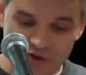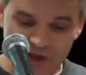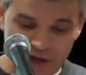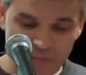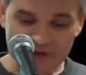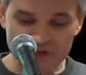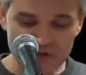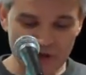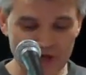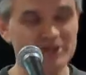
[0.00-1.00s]
you end up in a
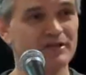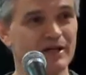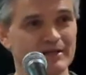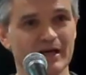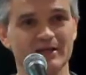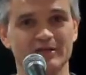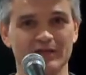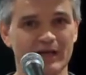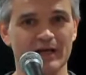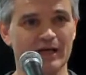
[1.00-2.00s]
situation like that
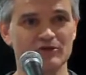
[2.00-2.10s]
uh,